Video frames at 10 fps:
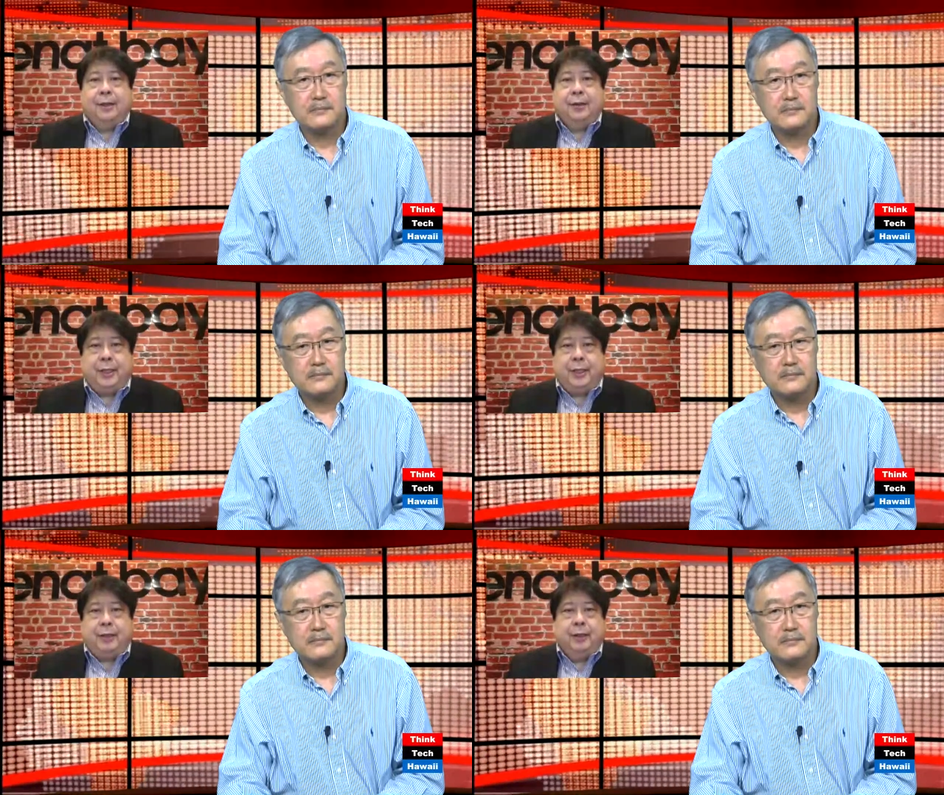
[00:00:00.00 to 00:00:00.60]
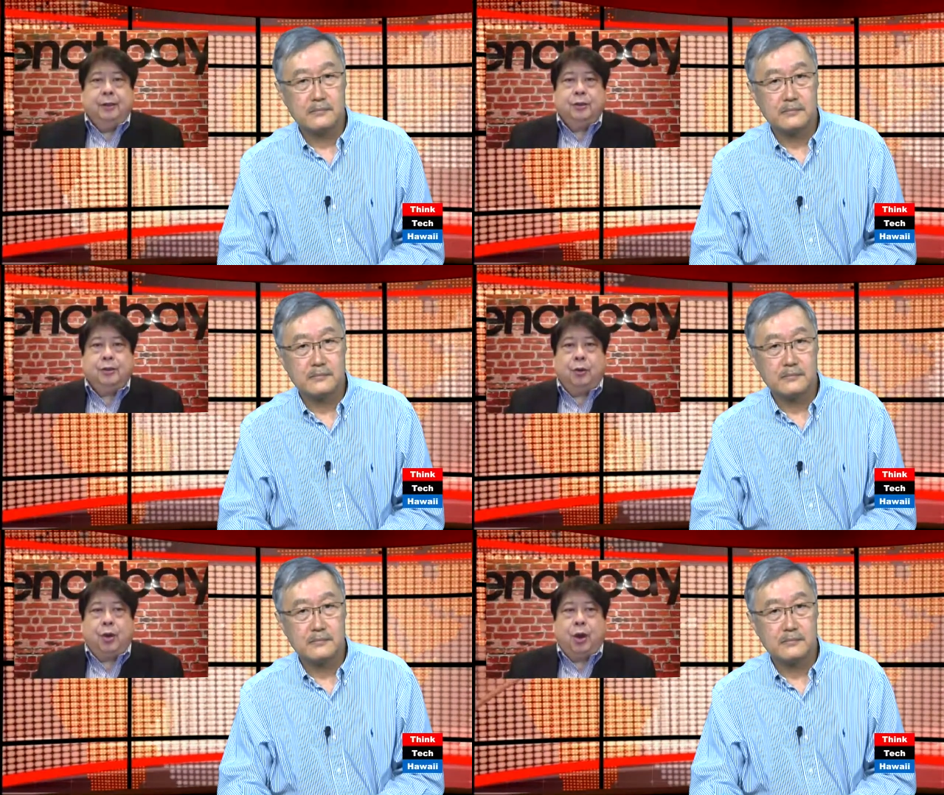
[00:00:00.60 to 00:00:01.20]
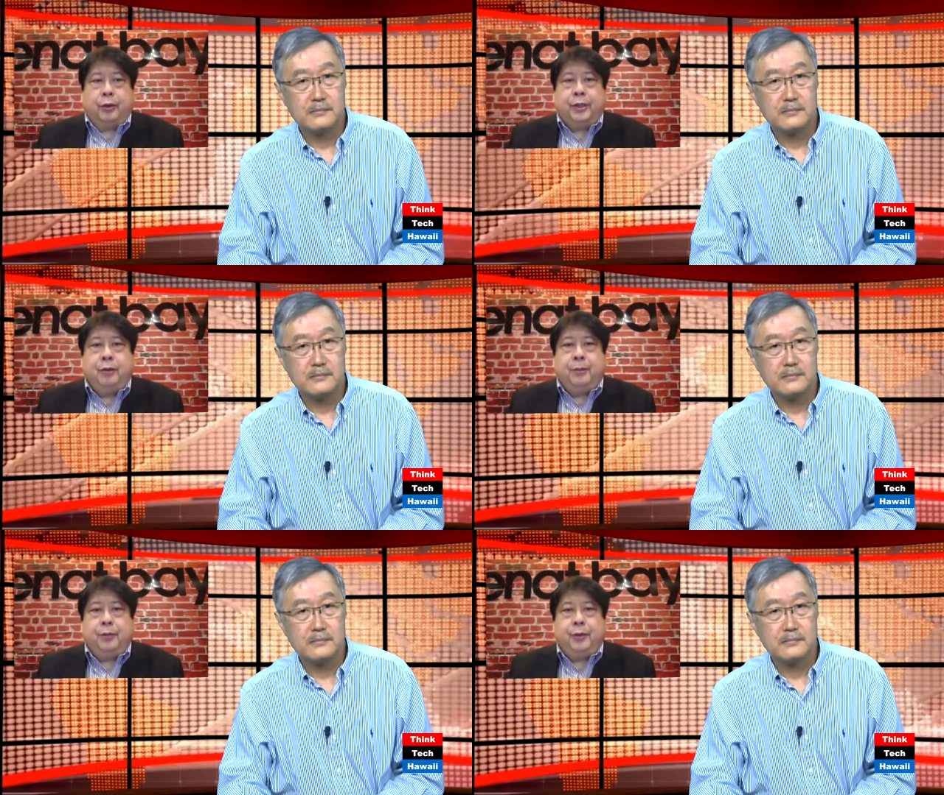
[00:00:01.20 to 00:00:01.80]
Speaker 1: the so-called
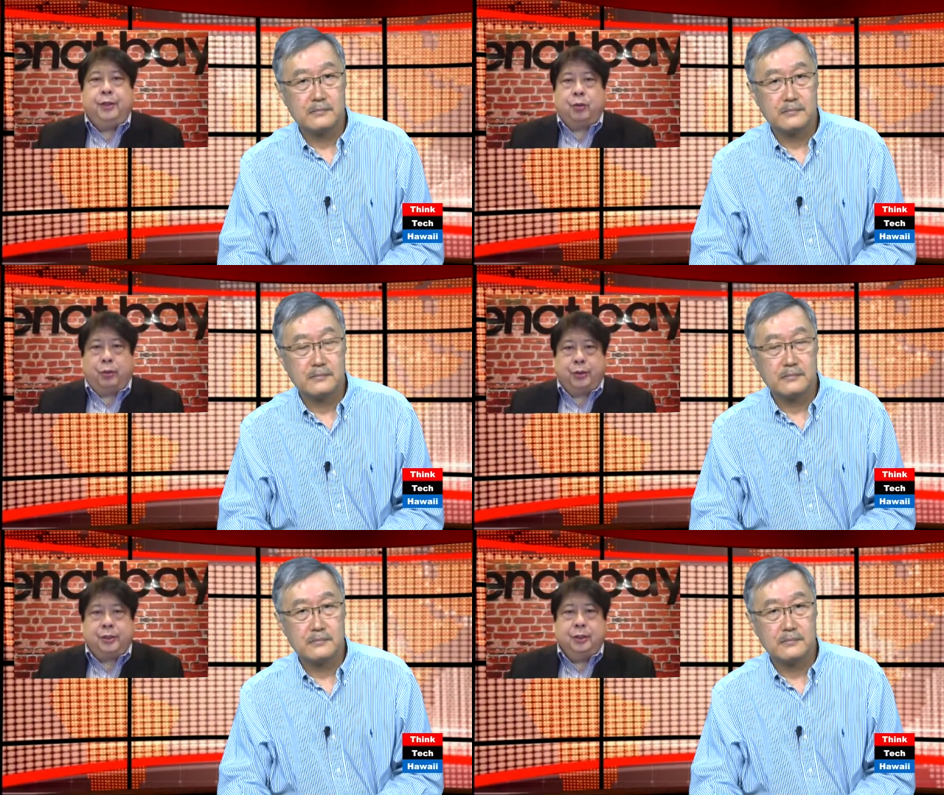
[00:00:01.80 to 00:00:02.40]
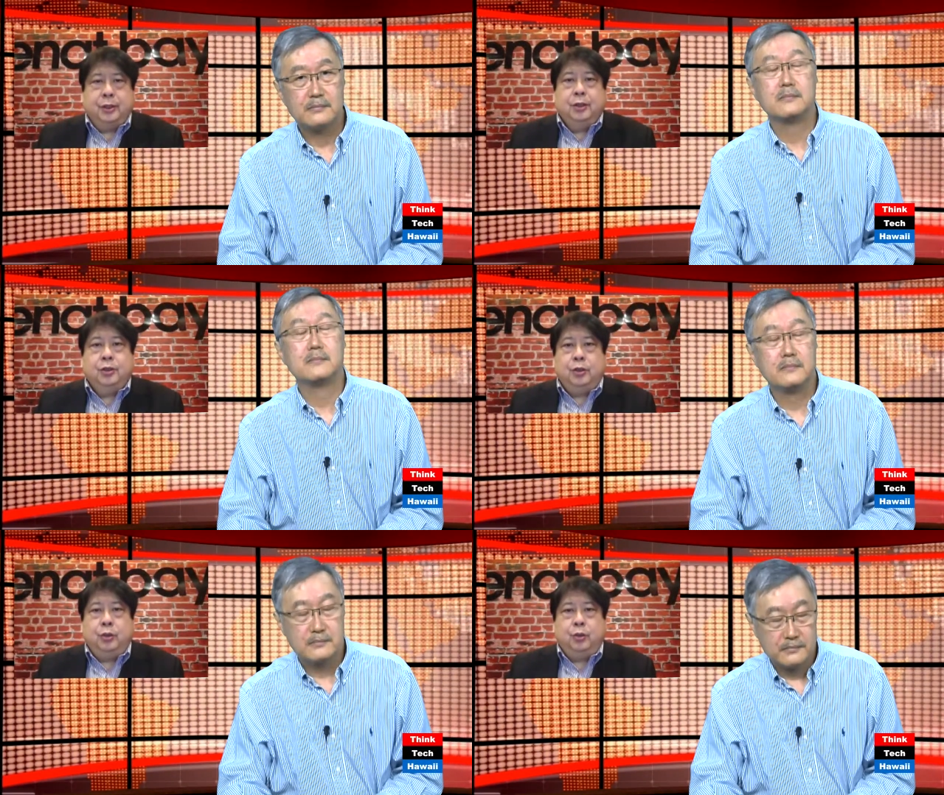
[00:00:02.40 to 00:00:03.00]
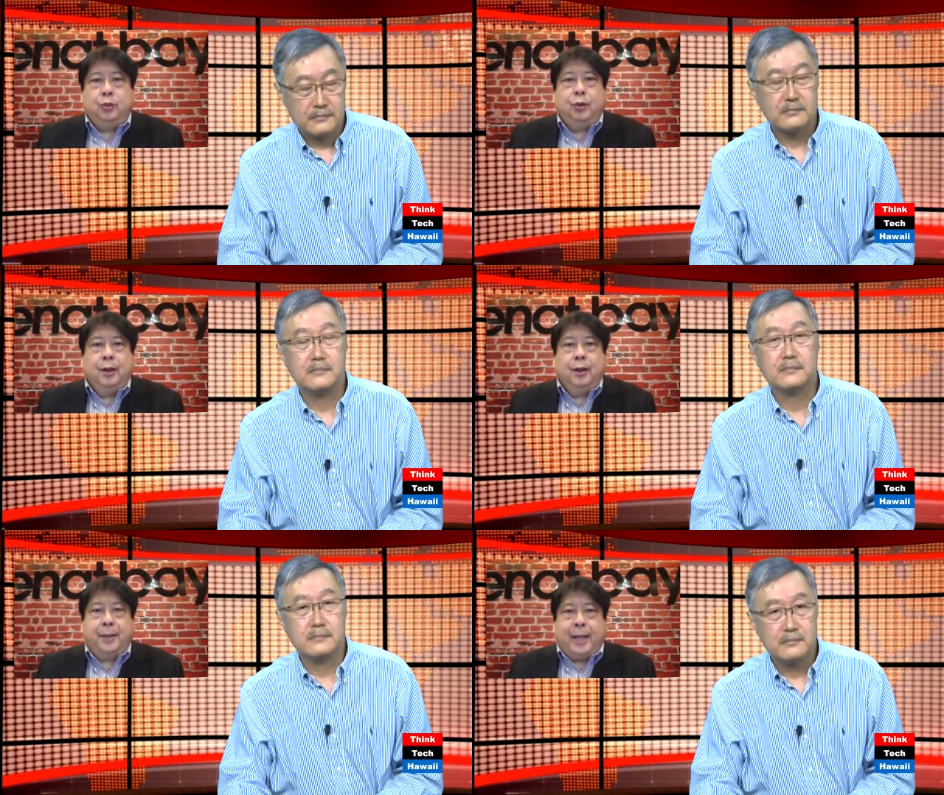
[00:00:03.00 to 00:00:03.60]
human resource to
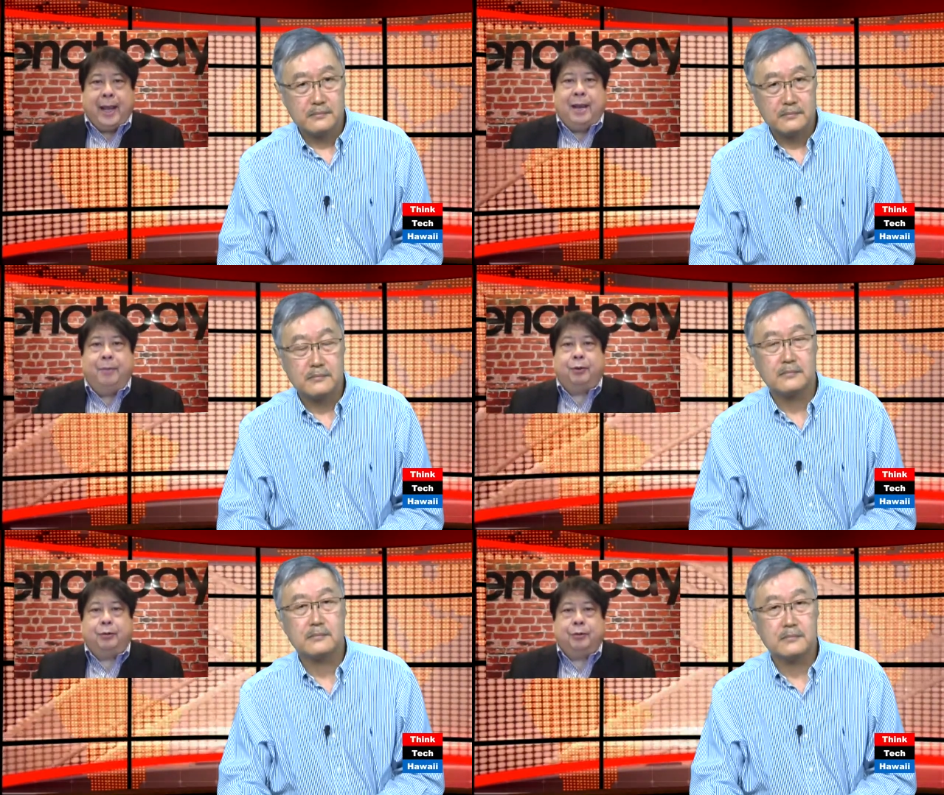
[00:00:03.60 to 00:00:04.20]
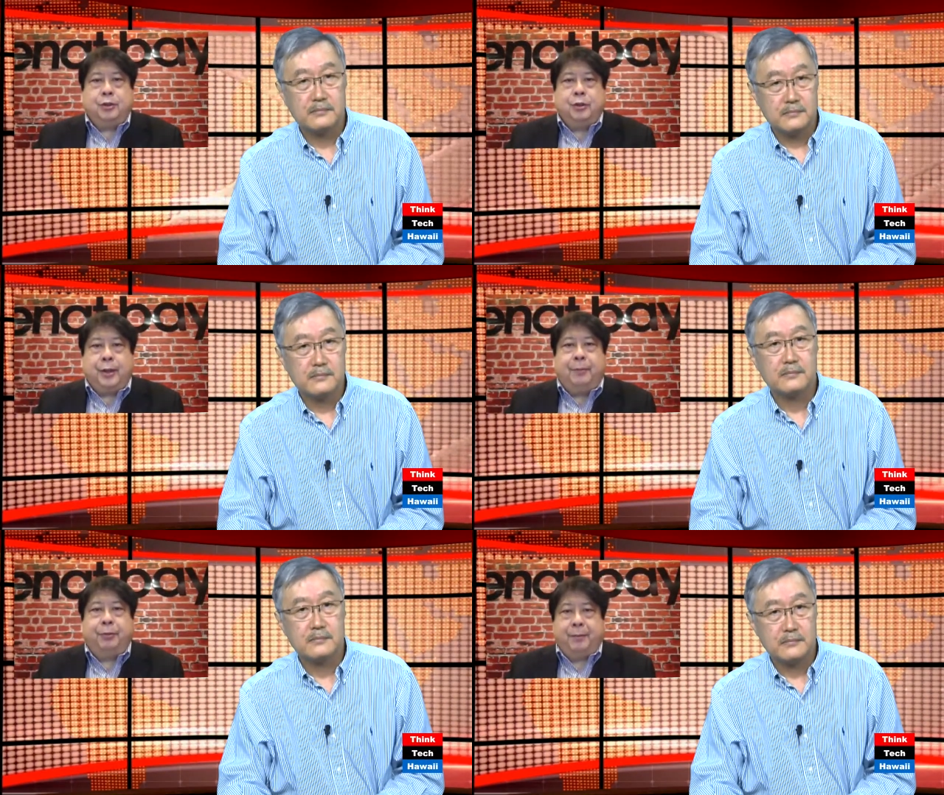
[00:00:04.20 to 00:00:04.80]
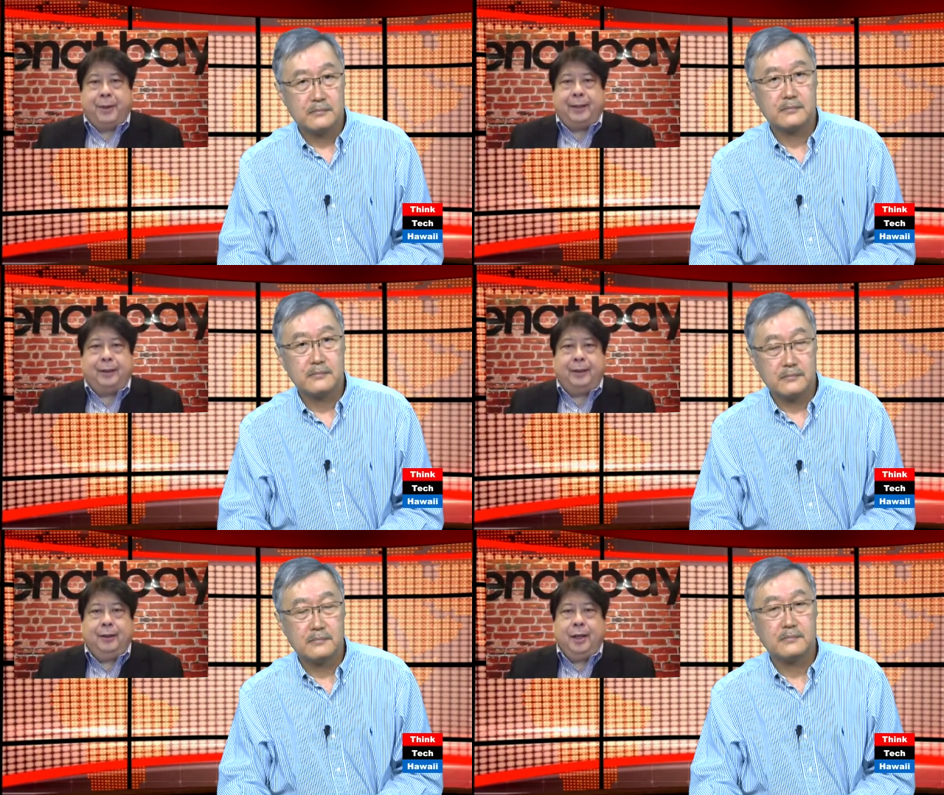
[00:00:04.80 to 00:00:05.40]
be able to implement
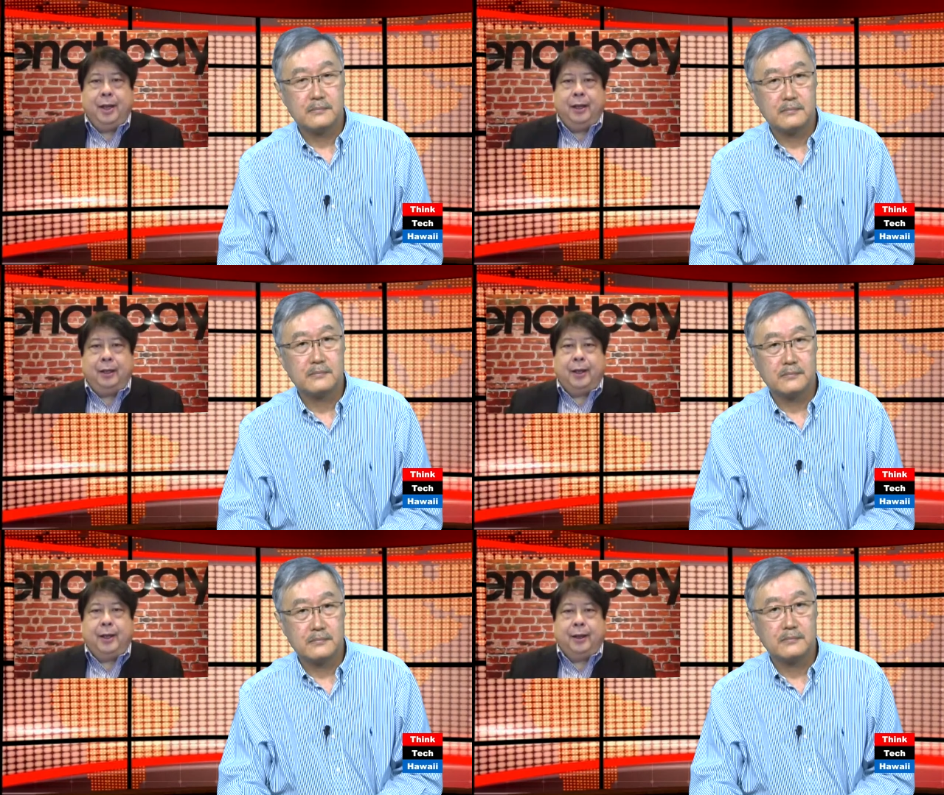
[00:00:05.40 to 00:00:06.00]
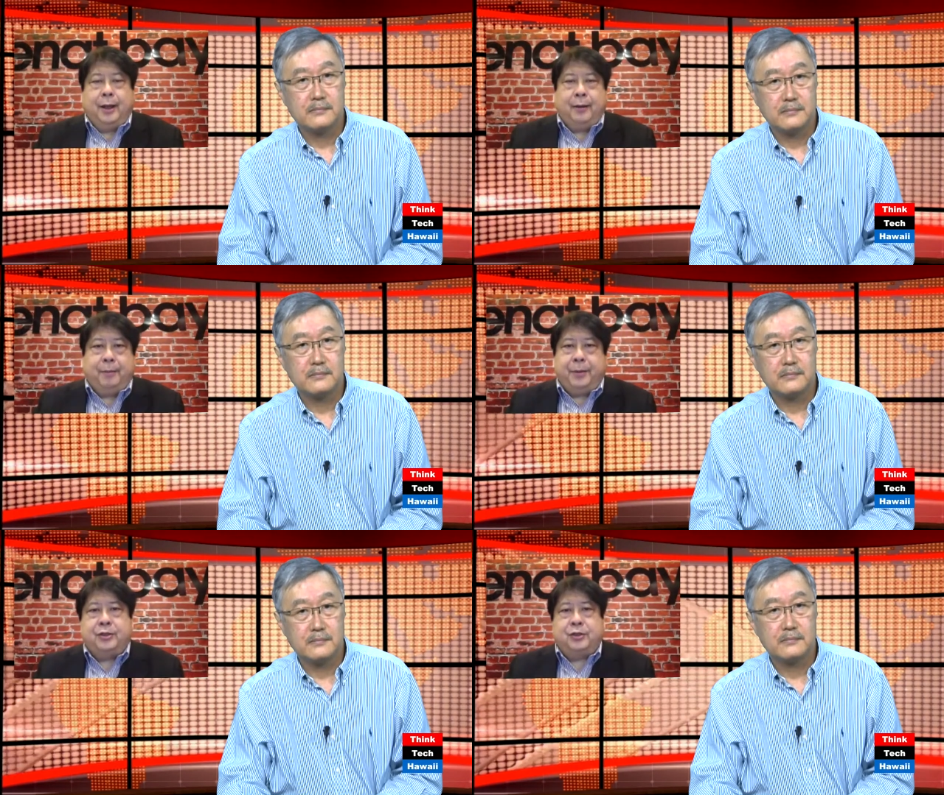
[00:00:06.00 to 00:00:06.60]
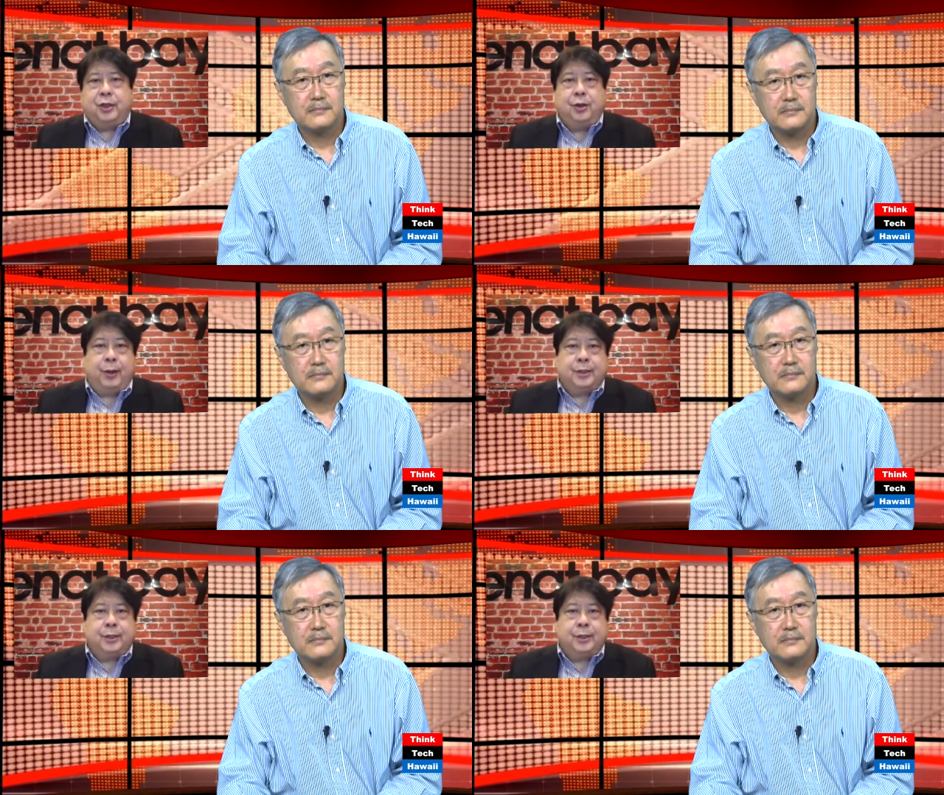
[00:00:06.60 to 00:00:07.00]
in, in a business in the U S.